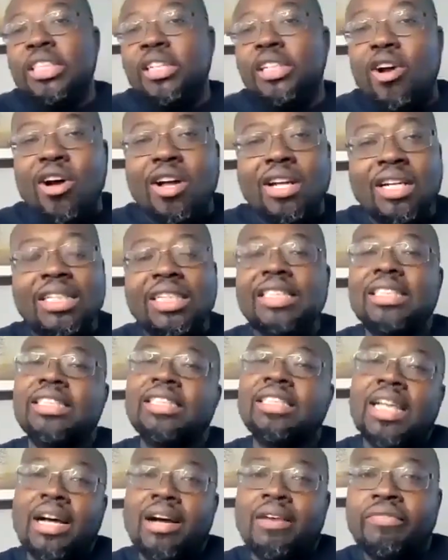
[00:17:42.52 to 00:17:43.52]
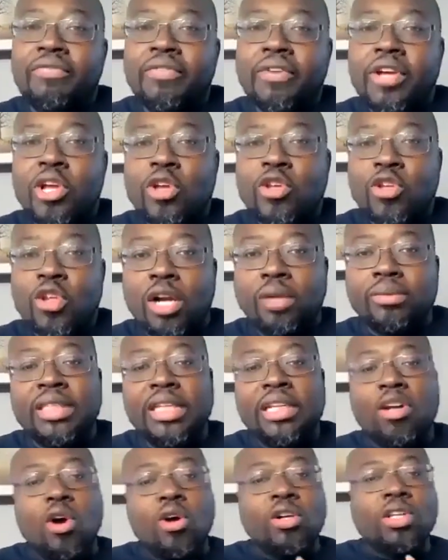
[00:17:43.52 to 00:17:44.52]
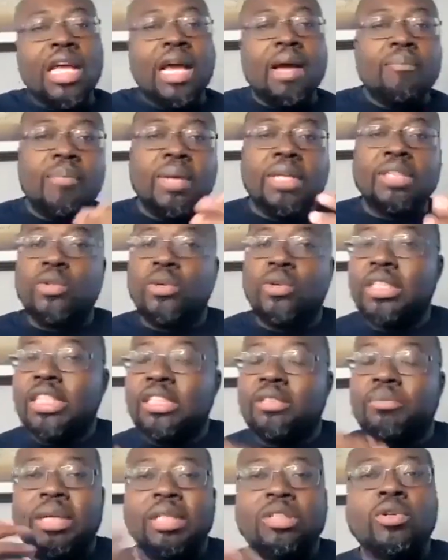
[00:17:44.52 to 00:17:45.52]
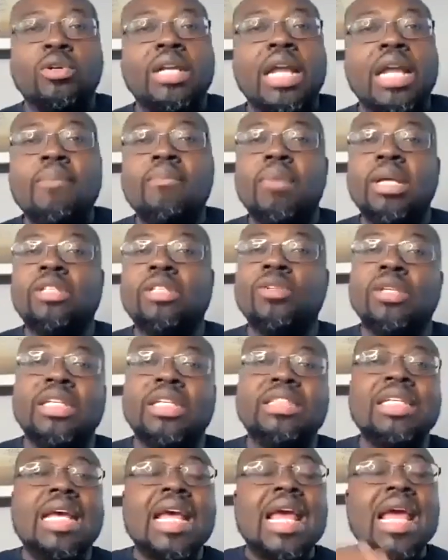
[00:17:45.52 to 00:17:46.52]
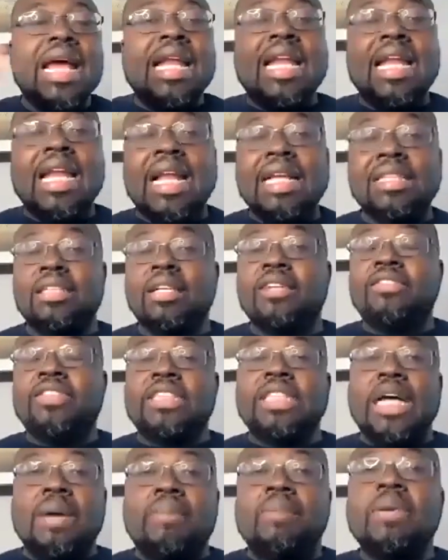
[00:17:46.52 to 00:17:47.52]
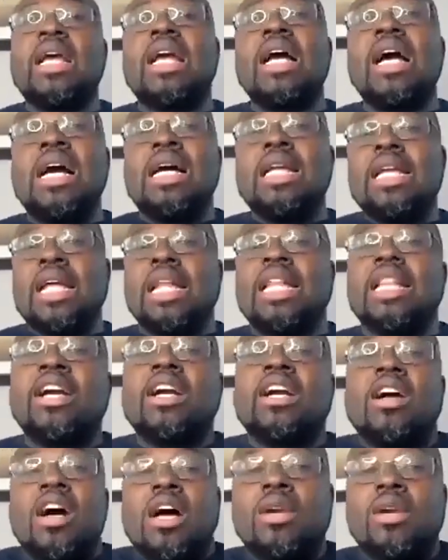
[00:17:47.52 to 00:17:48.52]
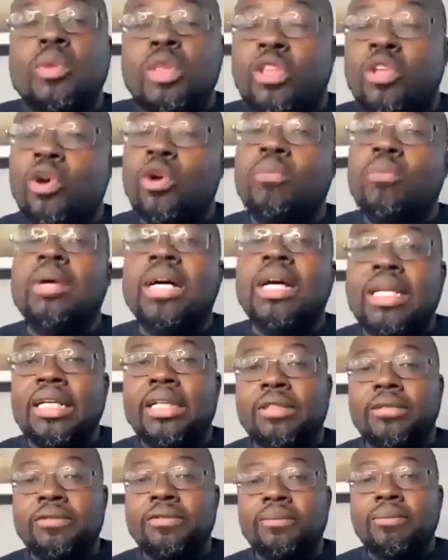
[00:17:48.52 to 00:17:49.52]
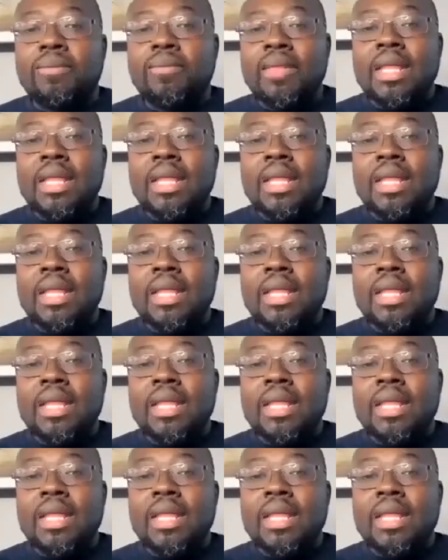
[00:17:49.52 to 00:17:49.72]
pushing all of this stuff, you know, I'm saying, oh yeah, mentor this, mentor that, mentor this, and then that stuff is up and gone, and they're gone with your money.